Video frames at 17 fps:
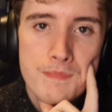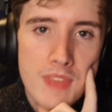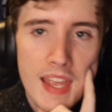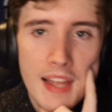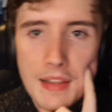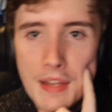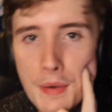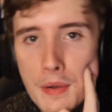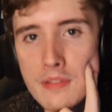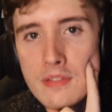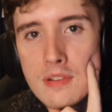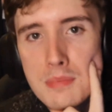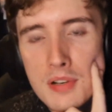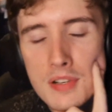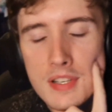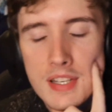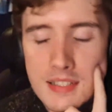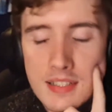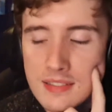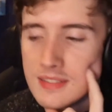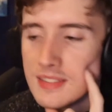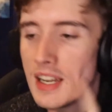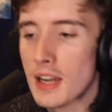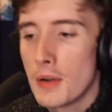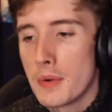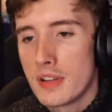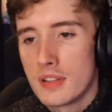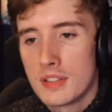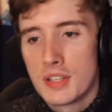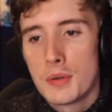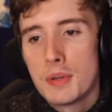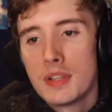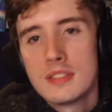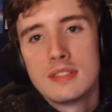Hello, everybody. How are we all
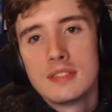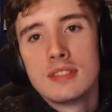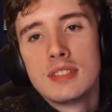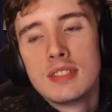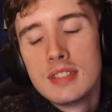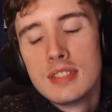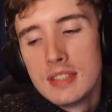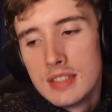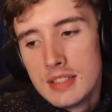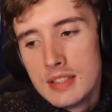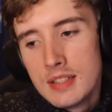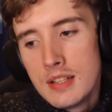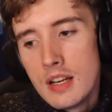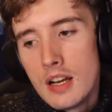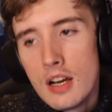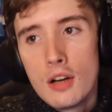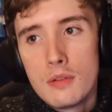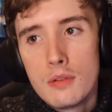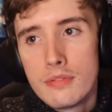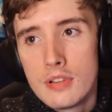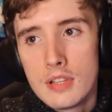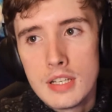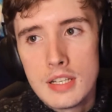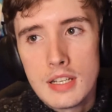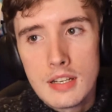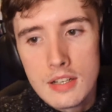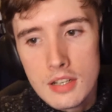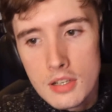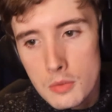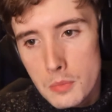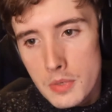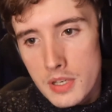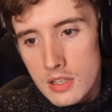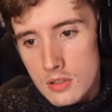doing? Hopefully, I
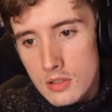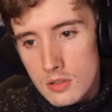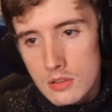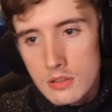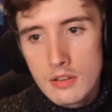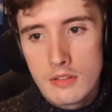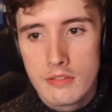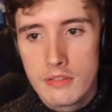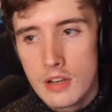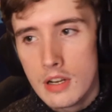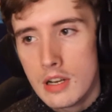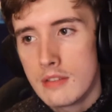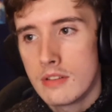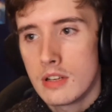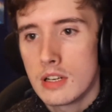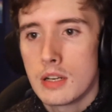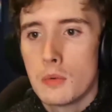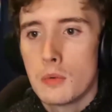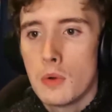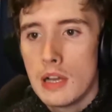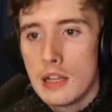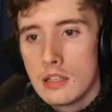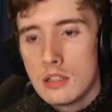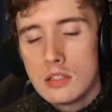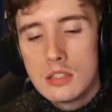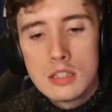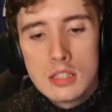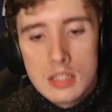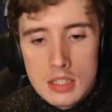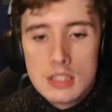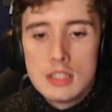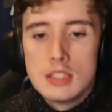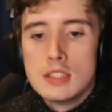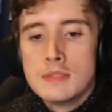hope we are all very, very well.
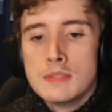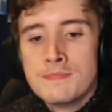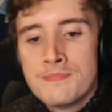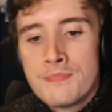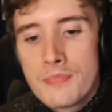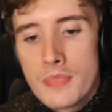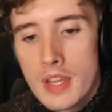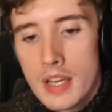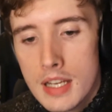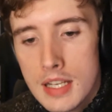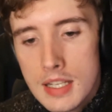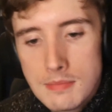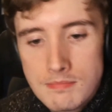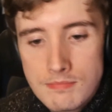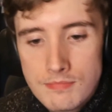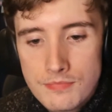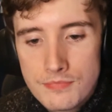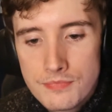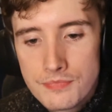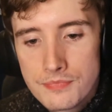Um,